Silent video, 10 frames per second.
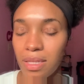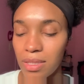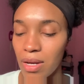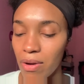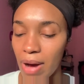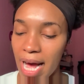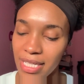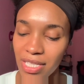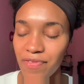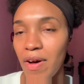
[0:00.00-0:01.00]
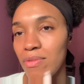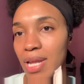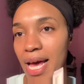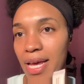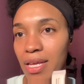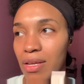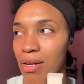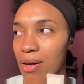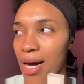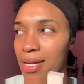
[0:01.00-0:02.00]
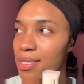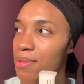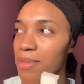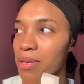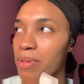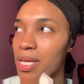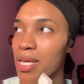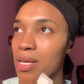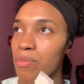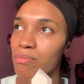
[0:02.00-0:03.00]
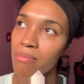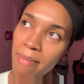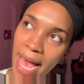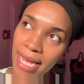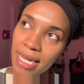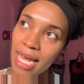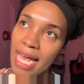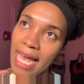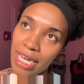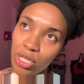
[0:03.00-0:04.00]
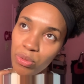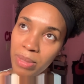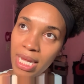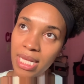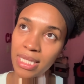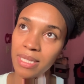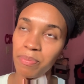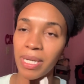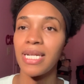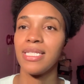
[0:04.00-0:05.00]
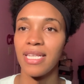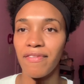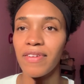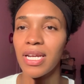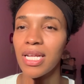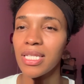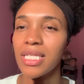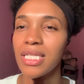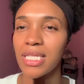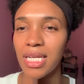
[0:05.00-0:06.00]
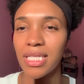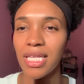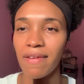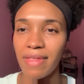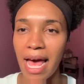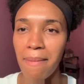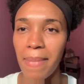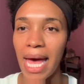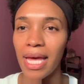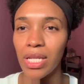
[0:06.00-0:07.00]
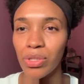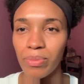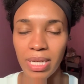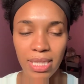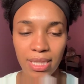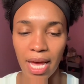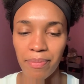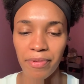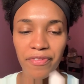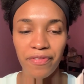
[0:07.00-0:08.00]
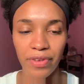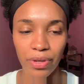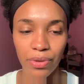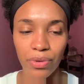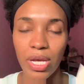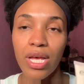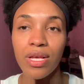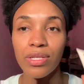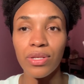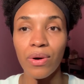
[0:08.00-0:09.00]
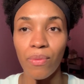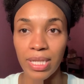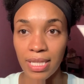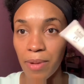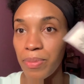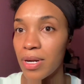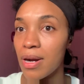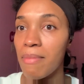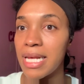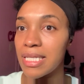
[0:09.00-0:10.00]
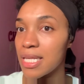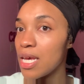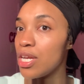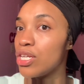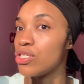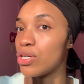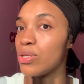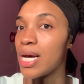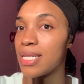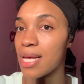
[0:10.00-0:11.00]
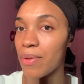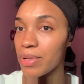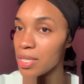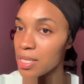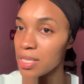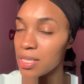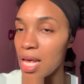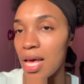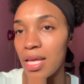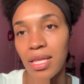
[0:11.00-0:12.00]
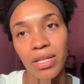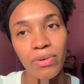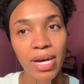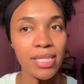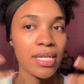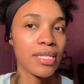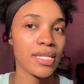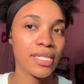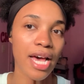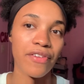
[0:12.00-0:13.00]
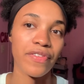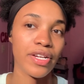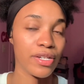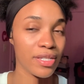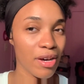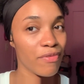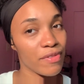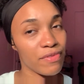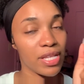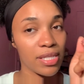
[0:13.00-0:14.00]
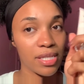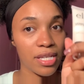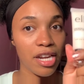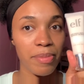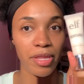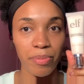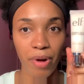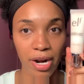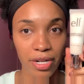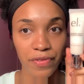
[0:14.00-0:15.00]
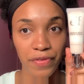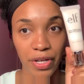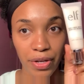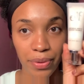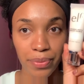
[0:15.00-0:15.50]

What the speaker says: So I just felt like, you know, how can something be matte and luminous? But it definitely does give that matte and luminous type of feel. So once I put it on my skin and show you guys how it looks, then you guys can decide for yourself if this is going to be the product for you.